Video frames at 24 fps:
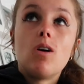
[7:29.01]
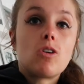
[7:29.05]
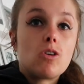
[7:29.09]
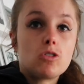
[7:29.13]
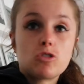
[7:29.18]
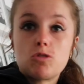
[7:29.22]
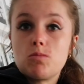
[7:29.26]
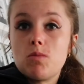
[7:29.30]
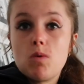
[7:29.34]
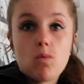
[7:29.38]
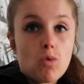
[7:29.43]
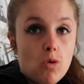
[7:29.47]

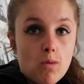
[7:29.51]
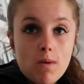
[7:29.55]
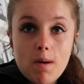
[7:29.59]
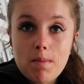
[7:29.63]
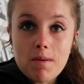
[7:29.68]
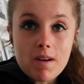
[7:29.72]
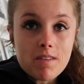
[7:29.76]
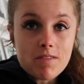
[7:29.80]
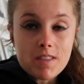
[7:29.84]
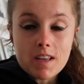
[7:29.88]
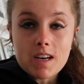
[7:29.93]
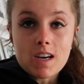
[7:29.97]
got to do my
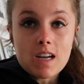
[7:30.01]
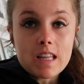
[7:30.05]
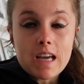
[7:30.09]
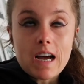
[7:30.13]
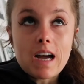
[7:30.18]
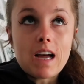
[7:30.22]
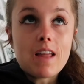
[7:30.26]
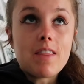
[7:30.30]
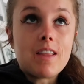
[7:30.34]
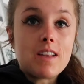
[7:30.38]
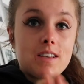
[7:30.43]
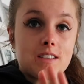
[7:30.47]
warm-up and everything like
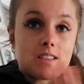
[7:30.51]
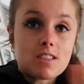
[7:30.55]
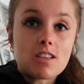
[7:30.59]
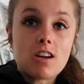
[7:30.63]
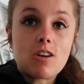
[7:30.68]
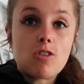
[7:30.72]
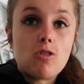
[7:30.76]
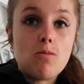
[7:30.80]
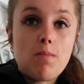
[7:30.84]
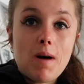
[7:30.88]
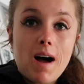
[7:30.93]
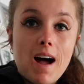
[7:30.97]
that, and then
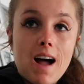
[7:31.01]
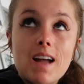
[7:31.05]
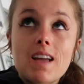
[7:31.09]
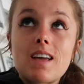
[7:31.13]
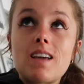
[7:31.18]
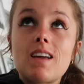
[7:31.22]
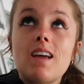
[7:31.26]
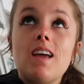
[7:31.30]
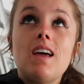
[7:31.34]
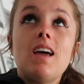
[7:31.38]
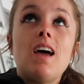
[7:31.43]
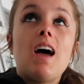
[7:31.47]
cycle
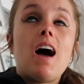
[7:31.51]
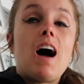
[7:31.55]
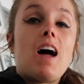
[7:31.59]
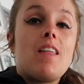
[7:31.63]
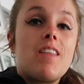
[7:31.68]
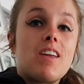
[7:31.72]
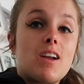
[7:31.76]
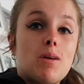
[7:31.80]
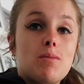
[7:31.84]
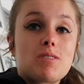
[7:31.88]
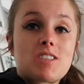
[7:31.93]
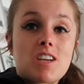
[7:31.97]
back,
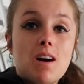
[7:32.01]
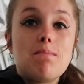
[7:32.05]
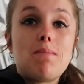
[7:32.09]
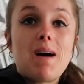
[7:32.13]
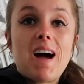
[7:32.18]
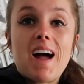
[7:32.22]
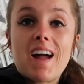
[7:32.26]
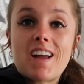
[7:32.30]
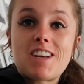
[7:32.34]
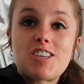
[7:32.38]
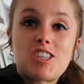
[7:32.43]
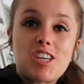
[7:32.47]
and then I would come
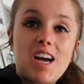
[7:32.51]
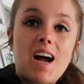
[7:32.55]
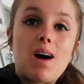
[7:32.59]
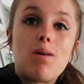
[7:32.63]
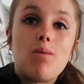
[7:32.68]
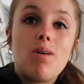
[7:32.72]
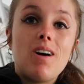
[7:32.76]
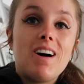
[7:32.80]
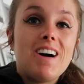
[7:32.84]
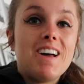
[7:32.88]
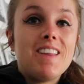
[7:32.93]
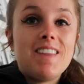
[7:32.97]
back,
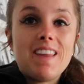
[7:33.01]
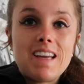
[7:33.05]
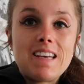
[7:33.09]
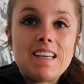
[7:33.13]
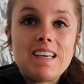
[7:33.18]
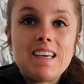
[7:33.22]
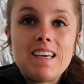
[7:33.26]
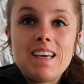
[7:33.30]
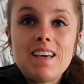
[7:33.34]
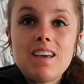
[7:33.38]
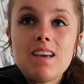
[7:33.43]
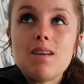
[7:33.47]
shower, and
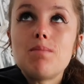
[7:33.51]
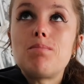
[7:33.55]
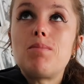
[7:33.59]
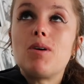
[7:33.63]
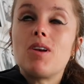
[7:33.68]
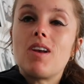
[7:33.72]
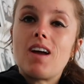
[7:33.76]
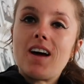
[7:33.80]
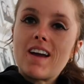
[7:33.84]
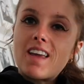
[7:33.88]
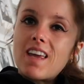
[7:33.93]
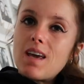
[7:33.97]
then eat,
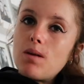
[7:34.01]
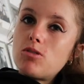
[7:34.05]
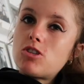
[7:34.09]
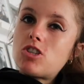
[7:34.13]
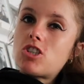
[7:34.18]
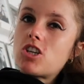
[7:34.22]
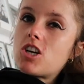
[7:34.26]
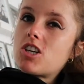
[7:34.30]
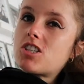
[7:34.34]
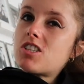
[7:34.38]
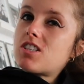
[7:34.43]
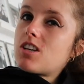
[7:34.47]
but like it
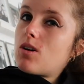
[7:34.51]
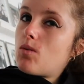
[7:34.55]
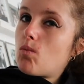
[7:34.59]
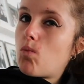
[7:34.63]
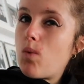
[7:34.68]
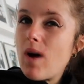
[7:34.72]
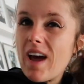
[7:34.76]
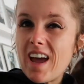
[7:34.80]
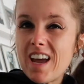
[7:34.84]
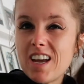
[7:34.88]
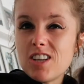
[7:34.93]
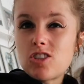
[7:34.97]
was just
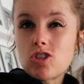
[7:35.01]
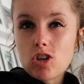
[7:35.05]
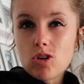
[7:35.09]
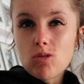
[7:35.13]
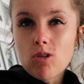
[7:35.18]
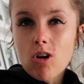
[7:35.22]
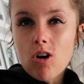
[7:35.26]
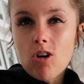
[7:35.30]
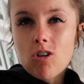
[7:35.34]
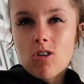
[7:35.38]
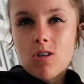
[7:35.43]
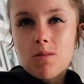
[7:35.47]
way
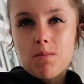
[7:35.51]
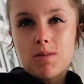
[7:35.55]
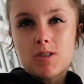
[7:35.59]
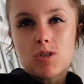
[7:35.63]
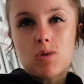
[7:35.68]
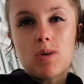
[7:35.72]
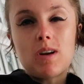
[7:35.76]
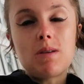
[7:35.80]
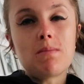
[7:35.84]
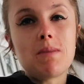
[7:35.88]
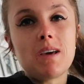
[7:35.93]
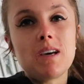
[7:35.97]
too long
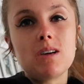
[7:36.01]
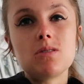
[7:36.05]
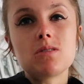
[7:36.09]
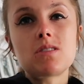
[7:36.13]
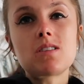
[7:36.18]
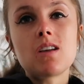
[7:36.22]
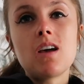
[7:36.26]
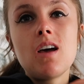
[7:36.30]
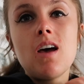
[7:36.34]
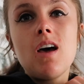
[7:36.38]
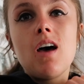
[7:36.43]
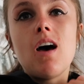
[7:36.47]
between
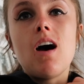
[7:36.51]
meals.